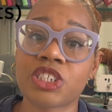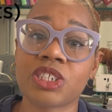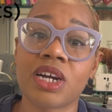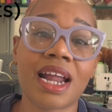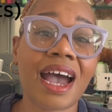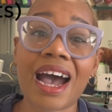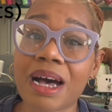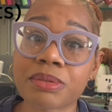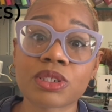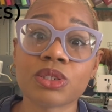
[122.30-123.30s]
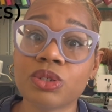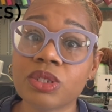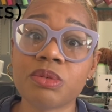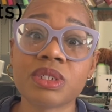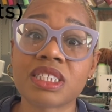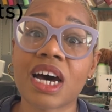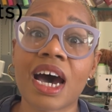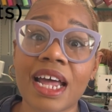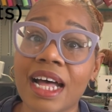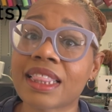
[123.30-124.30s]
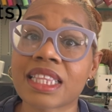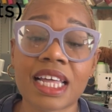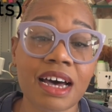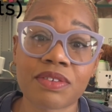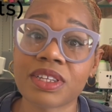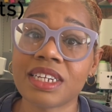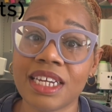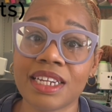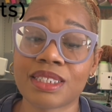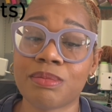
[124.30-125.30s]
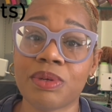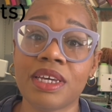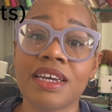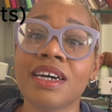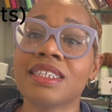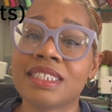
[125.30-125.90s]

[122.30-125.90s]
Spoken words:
year it absolutely was not at the level it needed to be